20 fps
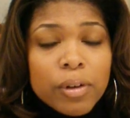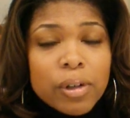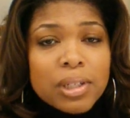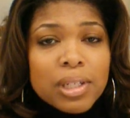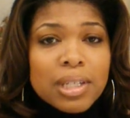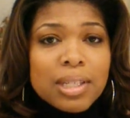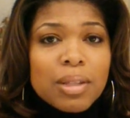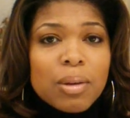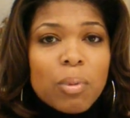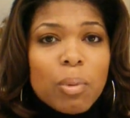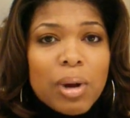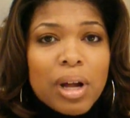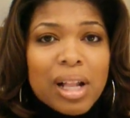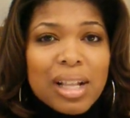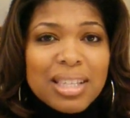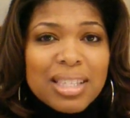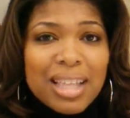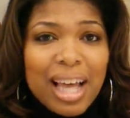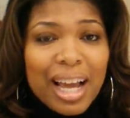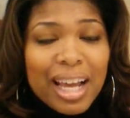versus the
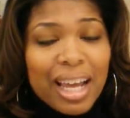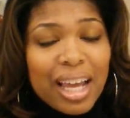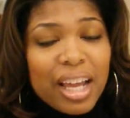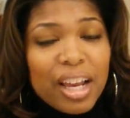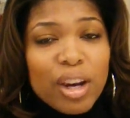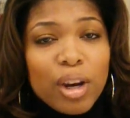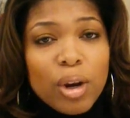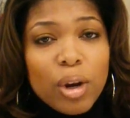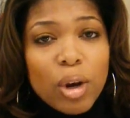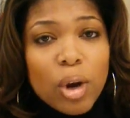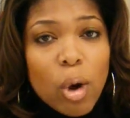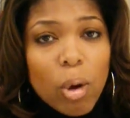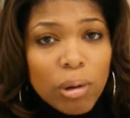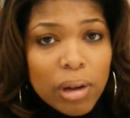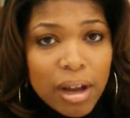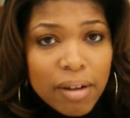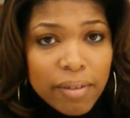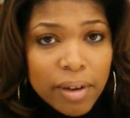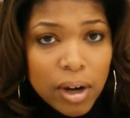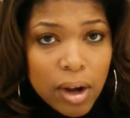ones that get no
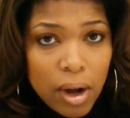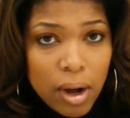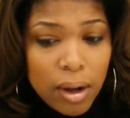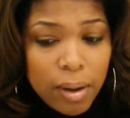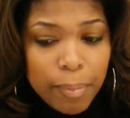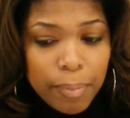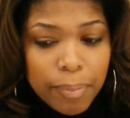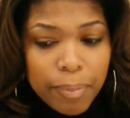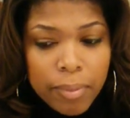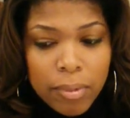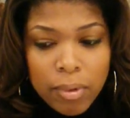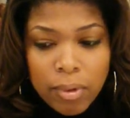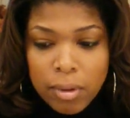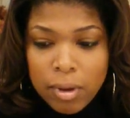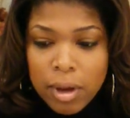love at all.